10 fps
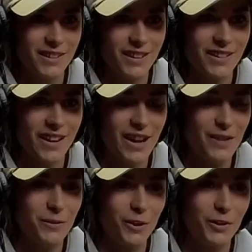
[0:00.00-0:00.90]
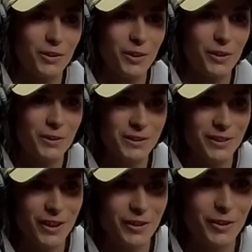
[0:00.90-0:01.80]
thing to have also,
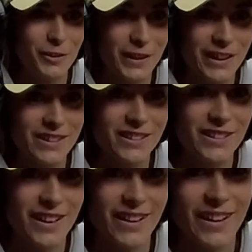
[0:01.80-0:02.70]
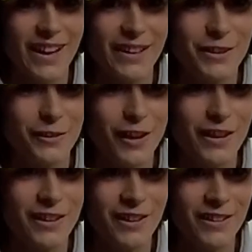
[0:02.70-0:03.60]
not knowing that I had the
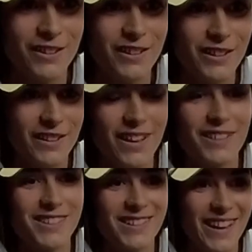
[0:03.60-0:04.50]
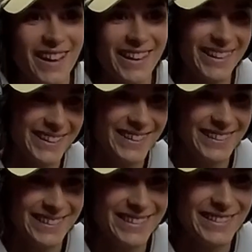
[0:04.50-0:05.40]
record until the next day.
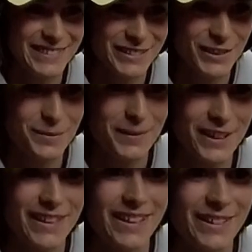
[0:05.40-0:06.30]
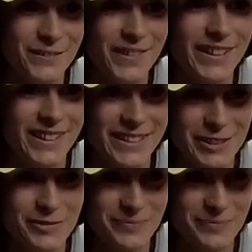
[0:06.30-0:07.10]
It was a pretty good feeling.